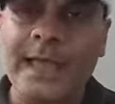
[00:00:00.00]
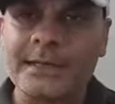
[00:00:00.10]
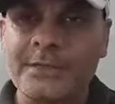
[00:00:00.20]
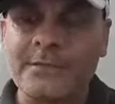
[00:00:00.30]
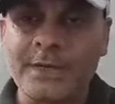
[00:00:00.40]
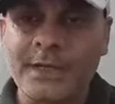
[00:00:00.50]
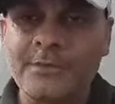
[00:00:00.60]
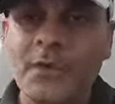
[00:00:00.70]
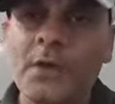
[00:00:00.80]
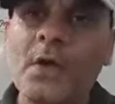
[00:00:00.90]
activity
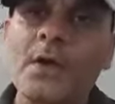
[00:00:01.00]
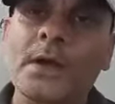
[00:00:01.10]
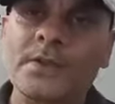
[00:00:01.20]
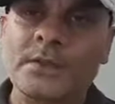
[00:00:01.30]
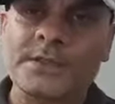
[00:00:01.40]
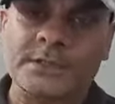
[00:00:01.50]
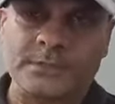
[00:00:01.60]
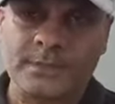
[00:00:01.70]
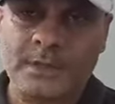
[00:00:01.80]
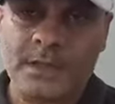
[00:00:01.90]
for longer
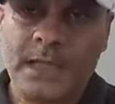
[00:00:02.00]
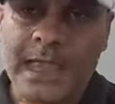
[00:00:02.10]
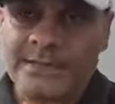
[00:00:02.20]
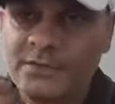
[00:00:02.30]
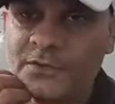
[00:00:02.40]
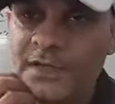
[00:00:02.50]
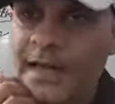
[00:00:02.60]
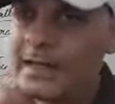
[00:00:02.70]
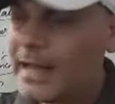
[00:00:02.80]
duration. As you know that